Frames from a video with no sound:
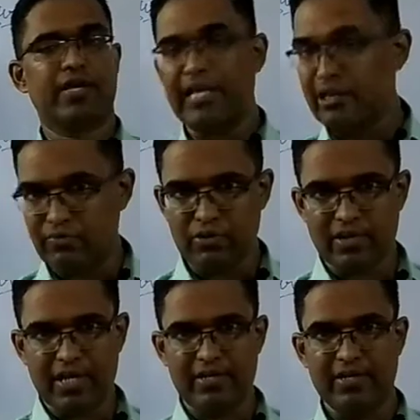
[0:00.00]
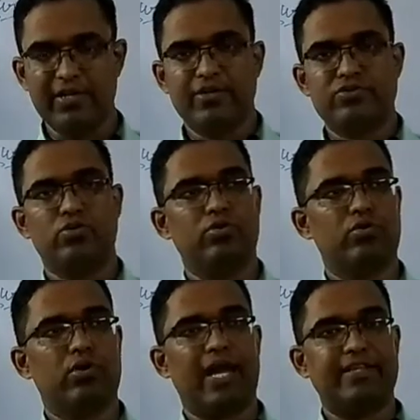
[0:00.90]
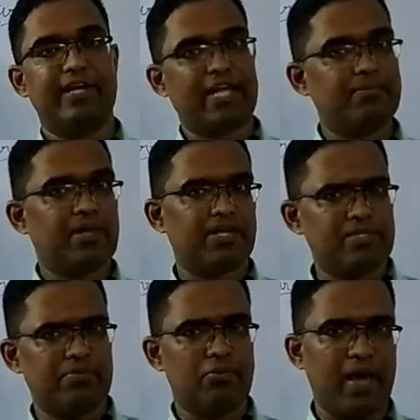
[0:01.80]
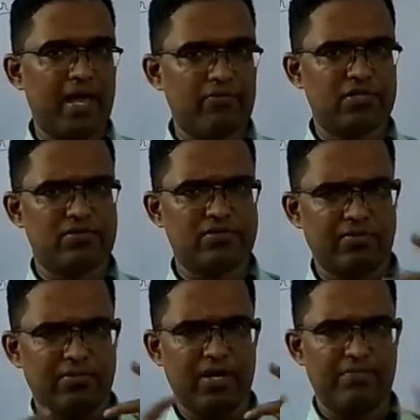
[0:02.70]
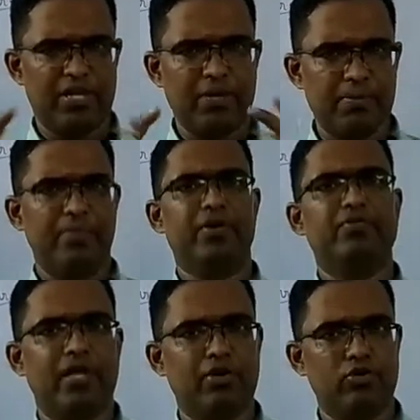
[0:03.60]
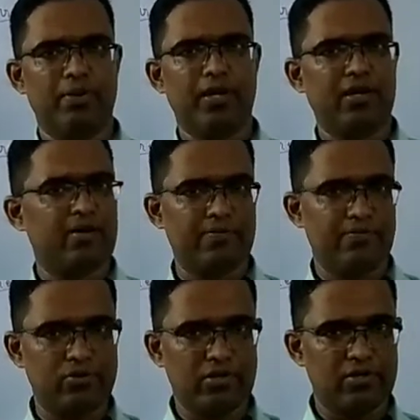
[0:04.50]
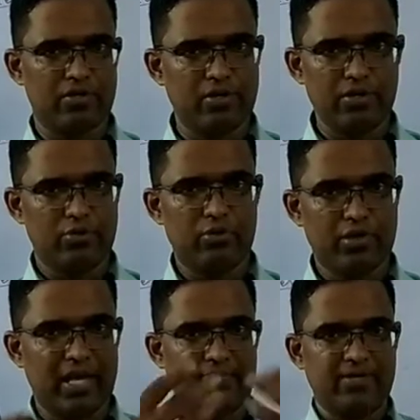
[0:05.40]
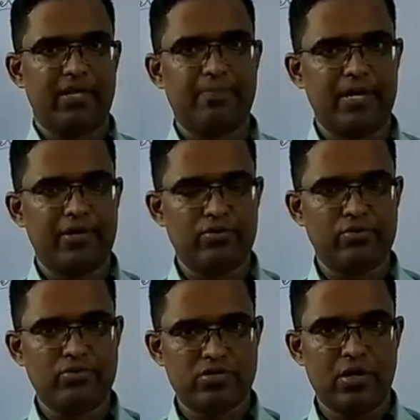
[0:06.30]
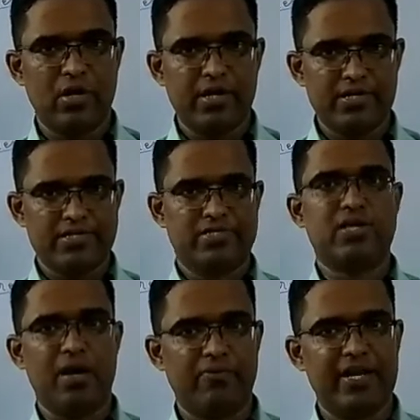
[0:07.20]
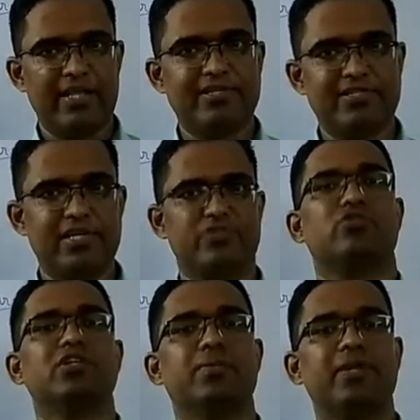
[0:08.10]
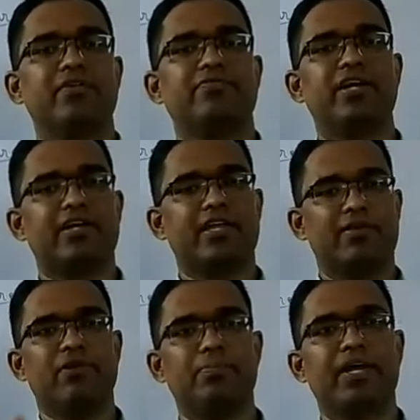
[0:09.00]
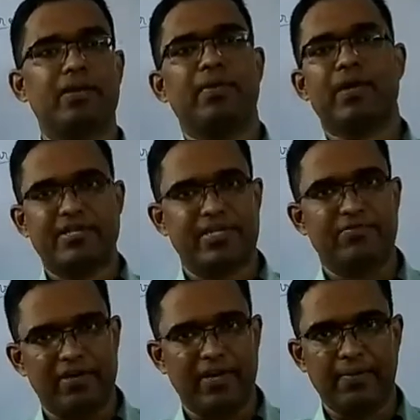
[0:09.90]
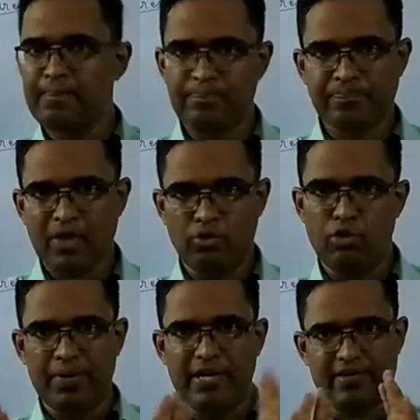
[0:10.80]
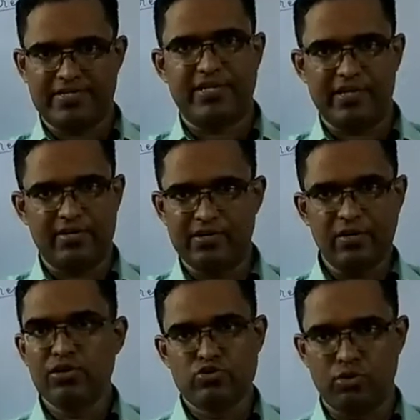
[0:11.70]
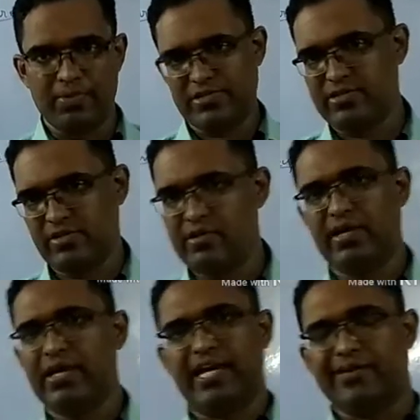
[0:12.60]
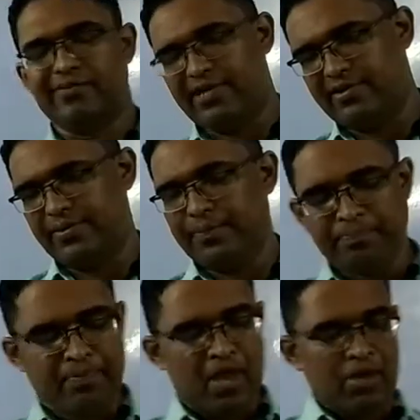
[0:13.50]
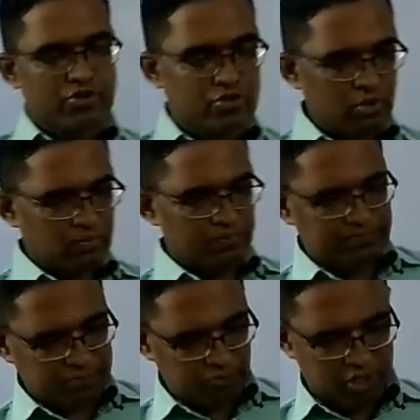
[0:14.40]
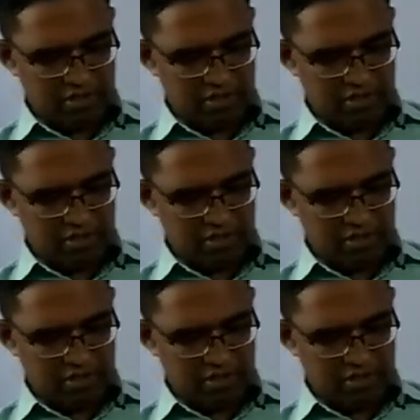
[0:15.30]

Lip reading: kill you for that. So at that time the concept of bank was a very primitive thing. Nobody gave their money to someone else just on the belief that he will be keeping it safely. Nobody trusted so much anyone. So